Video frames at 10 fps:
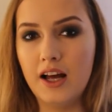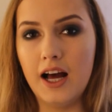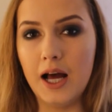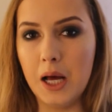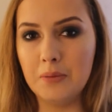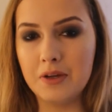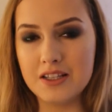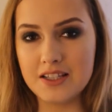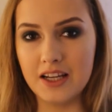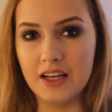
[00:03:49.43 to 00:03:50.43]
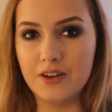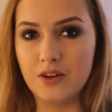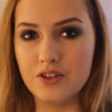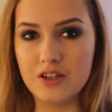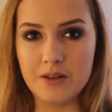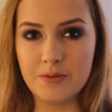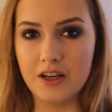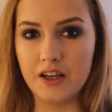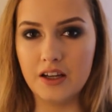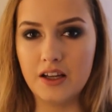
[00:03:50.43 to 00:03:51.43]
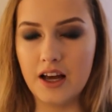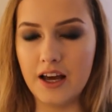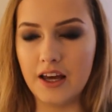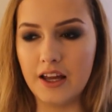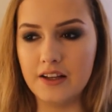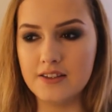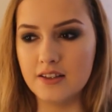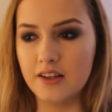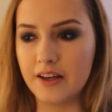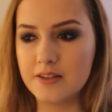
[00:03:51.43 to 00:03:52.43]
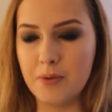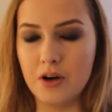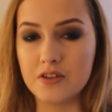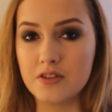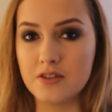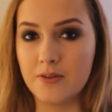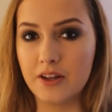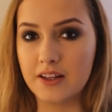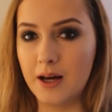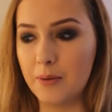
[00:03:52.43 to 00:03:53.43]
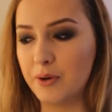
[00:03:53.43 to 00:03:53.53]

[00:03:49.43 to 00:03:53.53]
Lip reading: concealing underneath my eyes and spots and stuff like that,